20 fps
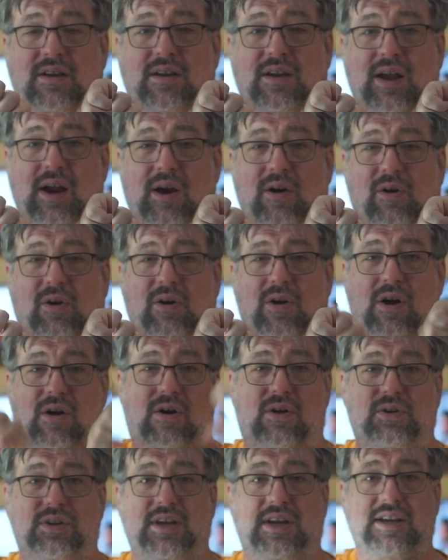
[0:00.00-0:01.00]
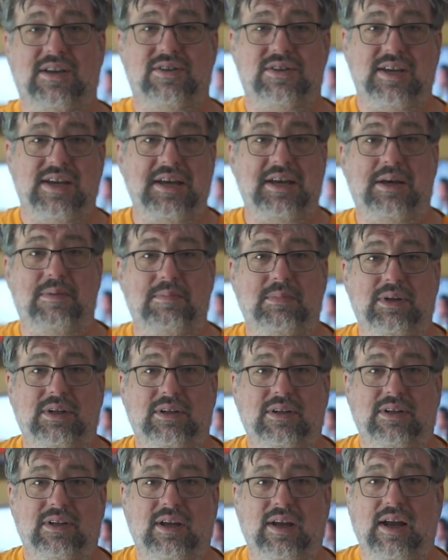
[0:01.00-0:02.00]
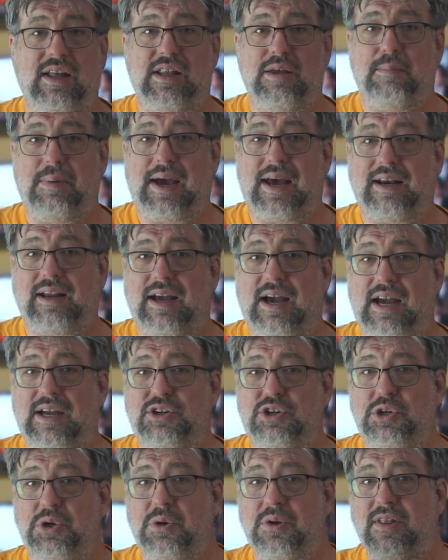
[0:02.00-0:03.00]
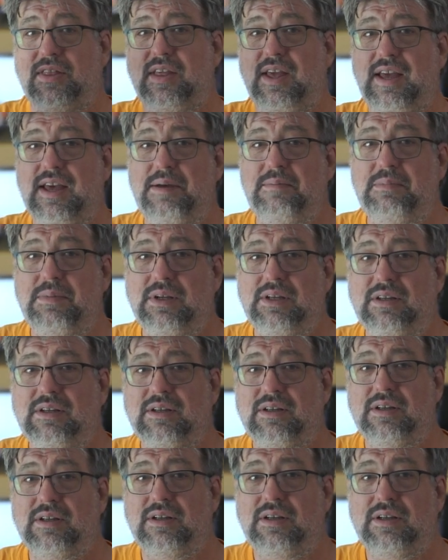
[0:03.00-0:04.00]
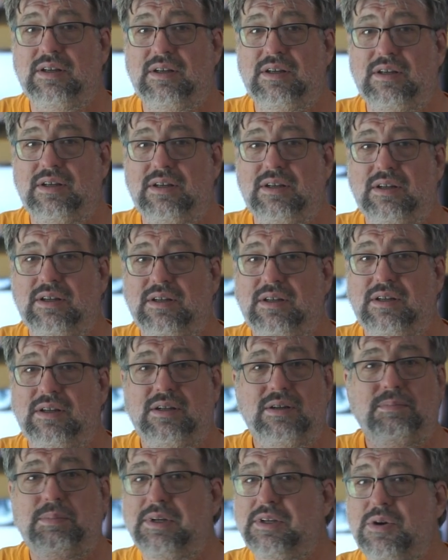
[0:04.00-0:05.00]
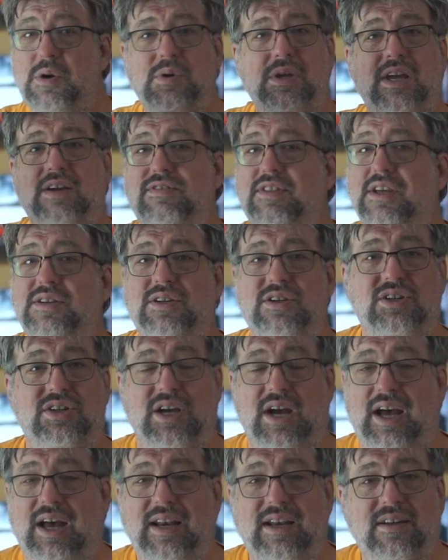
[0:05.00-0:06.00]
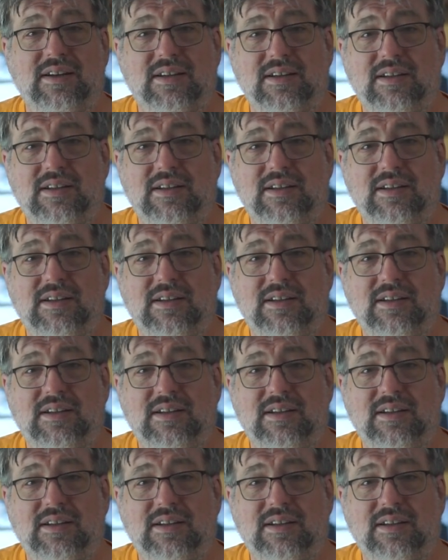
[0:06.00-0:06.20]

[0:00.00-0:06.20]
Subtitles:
Carol Alt kills him, and the bad guys shoot at them. But don't give this a shot.